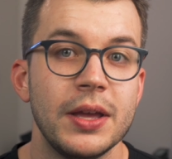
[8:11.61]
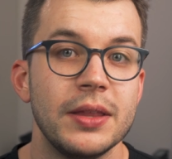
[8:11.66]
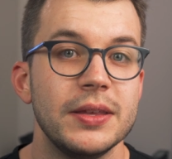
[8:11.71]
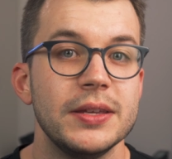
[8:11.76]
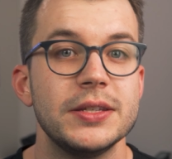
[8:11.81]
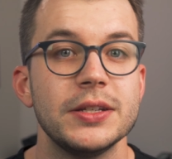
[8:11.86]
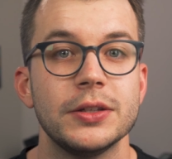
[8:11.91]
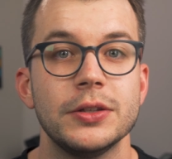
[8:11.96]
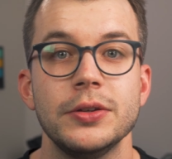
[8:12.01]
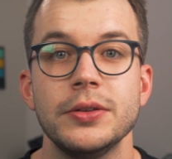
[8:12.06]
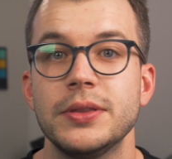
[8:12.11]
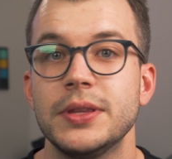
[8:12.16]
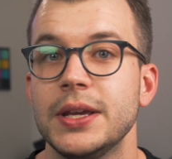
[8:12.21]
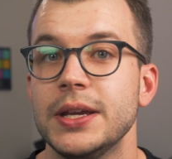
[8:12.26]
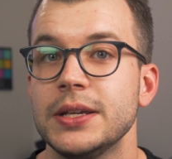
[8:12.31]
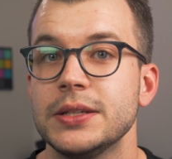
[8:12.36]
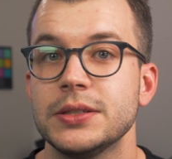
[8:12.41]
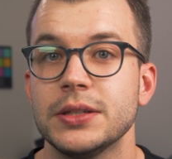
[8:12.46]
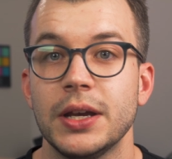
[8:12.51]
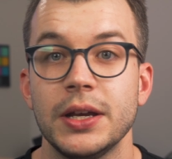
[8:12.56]
These include
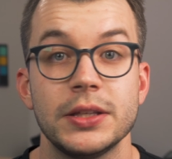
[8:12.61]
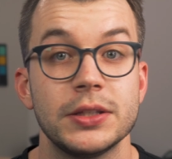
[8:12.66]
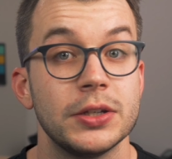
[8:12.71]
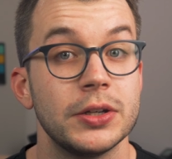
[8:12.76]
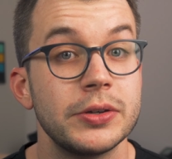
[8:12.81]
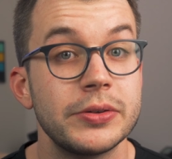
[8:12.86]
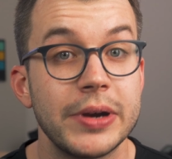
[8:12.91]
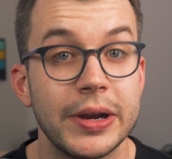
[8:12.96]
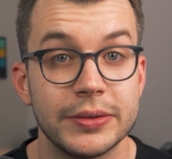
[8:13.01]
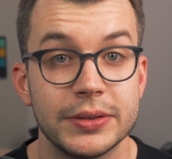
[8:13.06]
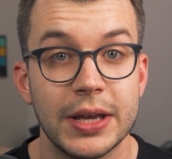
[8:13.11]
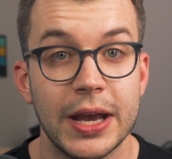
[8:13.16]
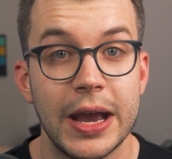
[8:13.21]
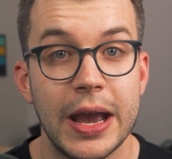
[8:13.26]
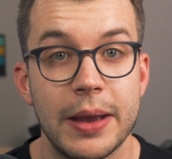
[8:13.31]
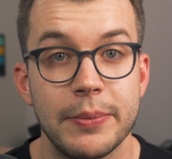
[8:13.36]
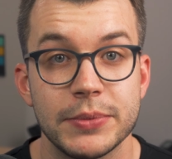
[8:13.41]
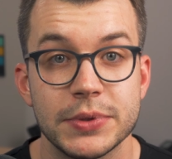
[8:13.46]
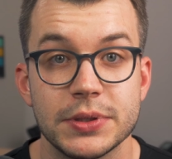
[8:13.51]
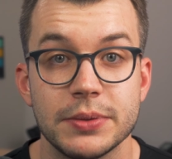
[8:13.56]
things like turnaround
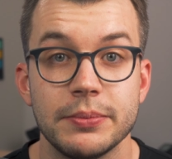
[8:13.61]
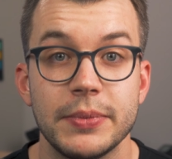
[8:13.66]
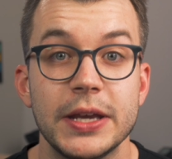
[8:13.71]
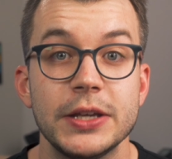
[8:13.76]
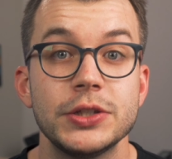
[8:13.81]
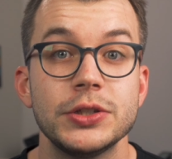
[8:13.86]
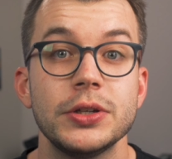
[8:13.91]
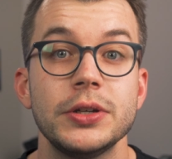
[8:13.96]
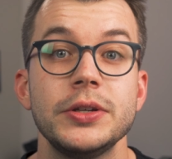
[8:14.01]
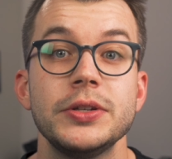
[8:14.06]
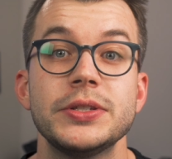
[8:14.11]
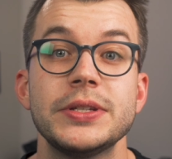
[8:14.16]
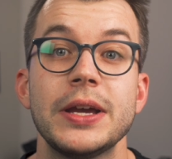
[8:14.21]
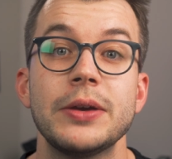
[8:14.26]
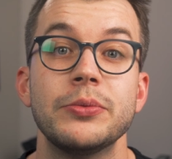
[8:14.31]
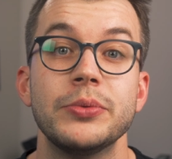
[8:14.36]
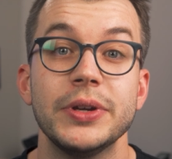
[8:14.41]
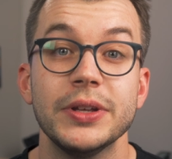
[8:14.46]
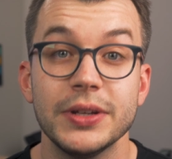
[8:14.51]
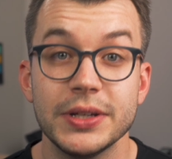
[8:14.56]
times. Make sure you
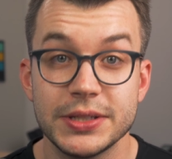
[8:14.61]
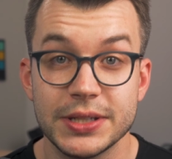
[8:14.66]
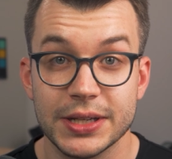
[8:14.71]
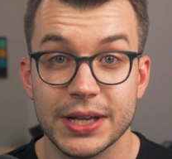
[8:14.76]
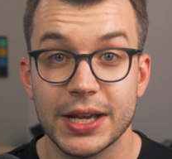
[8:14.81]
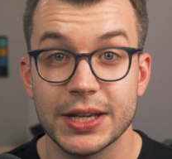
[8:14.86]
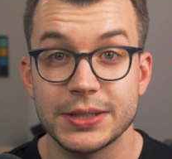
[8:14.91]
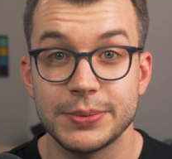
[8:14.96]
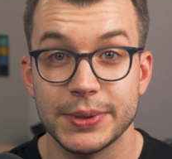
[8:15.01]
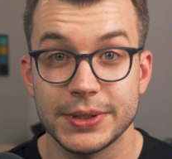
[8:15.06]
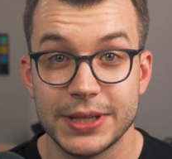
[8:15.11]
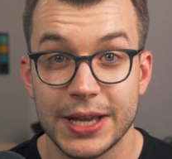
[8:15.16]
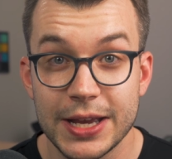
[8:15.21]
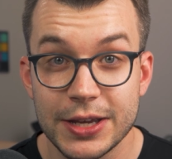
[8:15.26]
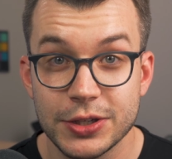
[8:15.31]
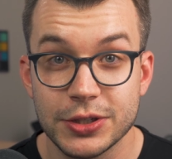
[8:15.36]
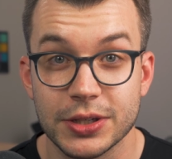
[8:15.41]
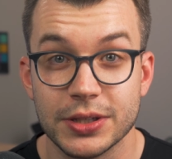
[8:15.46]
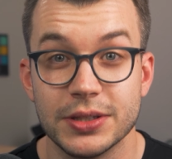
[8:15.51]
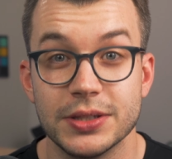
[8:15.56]
set realistic
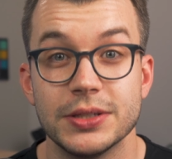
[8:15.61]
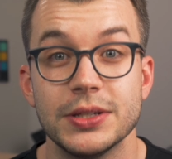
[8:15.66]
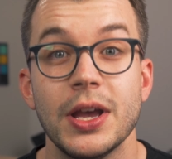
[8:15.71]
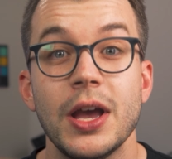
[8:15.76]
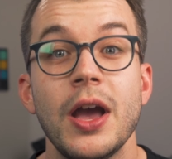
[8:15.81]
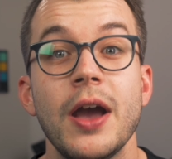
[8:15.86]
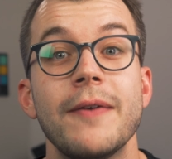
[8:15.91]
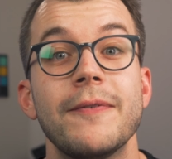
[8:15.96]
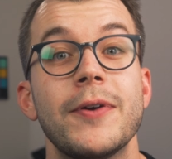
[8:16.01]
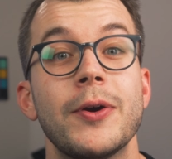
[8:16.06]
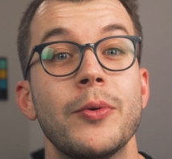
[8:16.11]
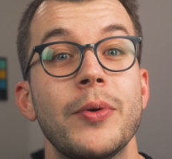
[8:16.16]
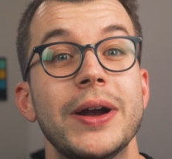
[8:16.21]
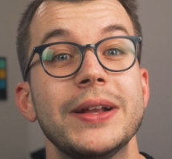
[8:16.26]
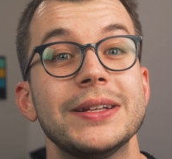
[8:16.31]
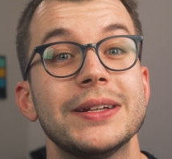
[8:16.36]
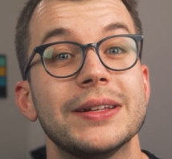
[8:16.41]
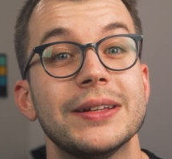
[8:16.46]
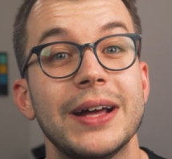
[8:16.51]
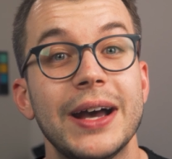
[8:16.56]
expectations for
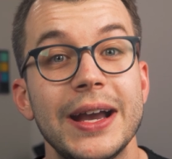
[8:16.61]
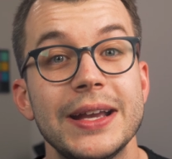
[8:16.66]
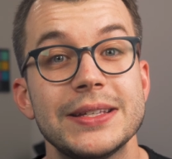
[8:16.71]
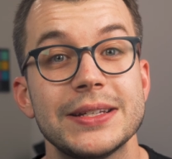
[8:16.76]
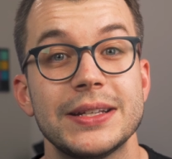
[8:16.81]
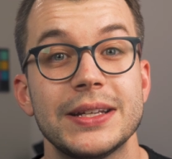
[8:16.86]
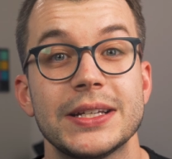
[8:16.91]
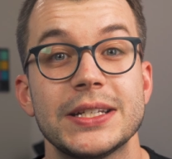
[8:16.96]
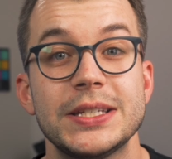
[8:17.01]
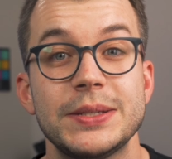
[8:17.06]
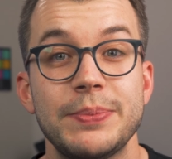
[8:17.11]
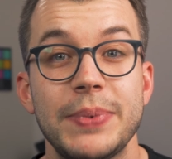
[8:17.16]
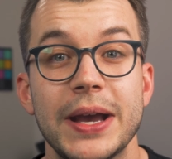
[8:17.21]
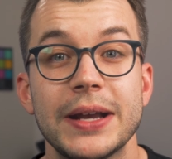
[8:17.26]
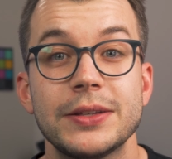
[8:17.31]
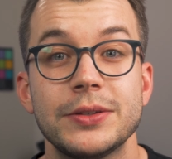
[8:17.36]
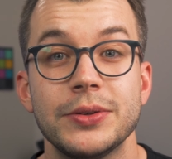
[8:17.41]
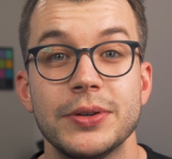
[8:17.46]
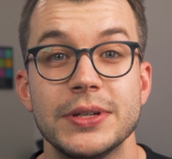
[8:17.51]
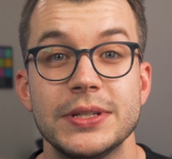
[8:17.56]
when clients can
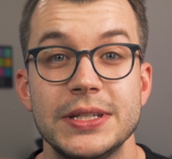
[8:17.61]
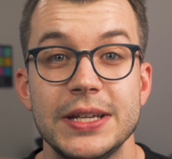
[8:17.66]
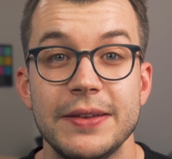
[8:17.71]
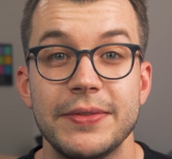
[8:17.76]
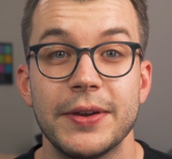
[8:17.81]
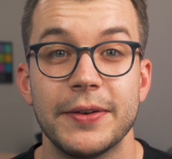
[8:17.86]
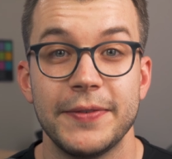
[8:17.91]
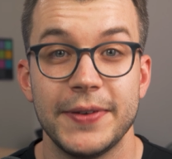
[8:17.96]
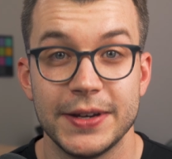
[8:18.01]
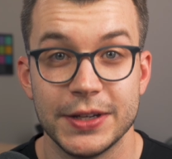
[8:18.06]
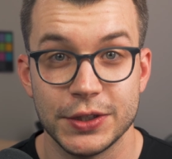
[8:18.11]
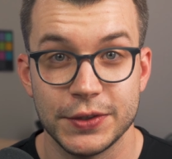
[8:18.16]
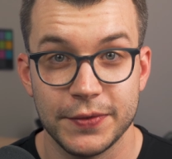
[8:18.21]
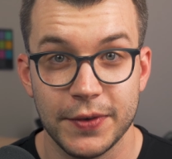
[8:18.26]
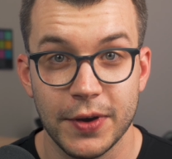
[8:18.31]
expect to receive their finished